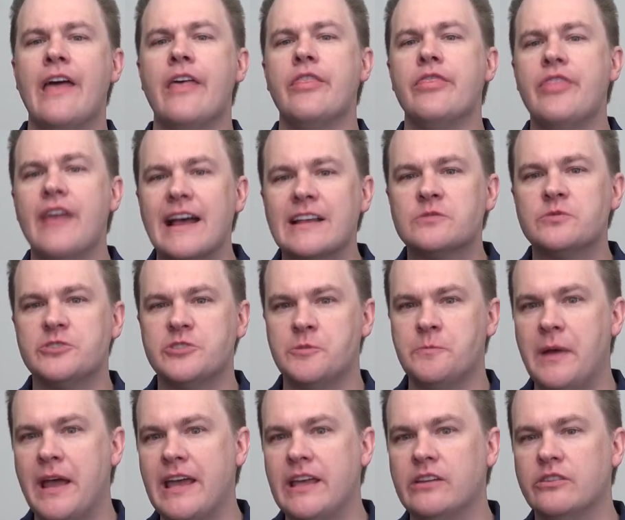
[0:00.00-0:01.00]
That's what you're
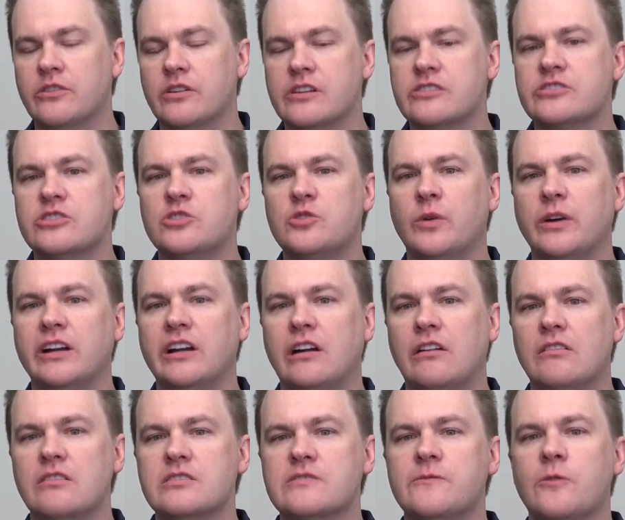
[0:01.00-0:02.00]
paying your extra twenty
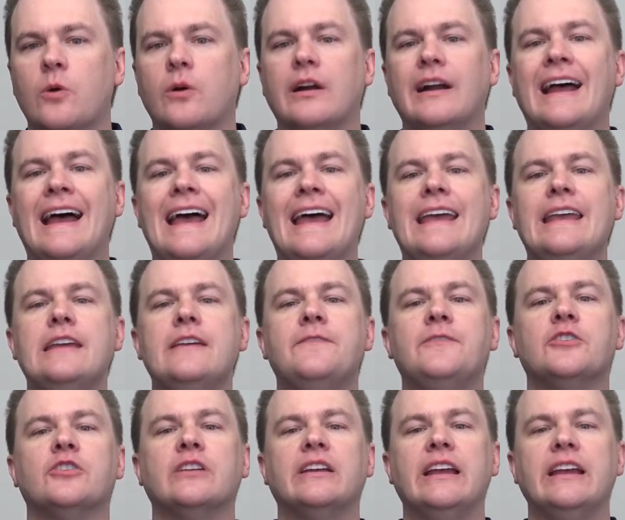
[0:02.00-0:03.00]
dollars for.
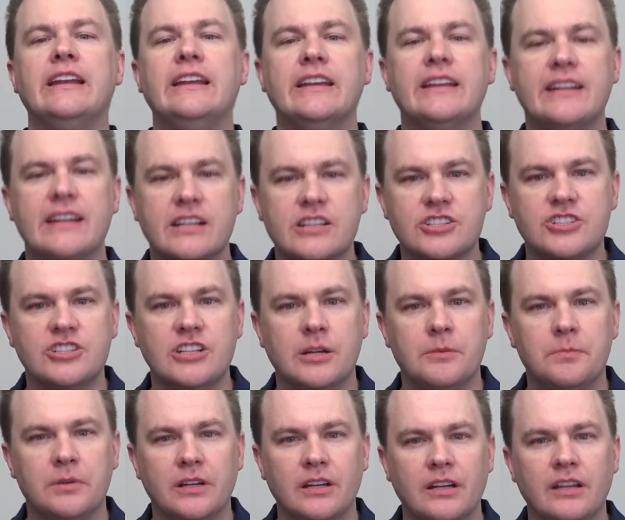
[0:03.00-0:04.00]
If you're getting an X
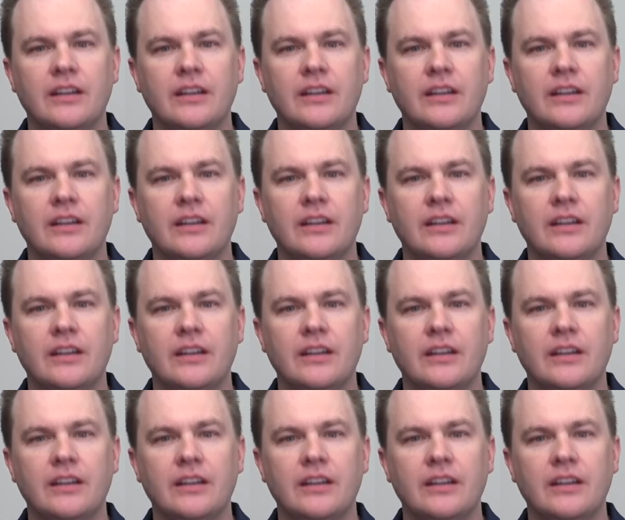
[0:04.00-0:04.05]
chip,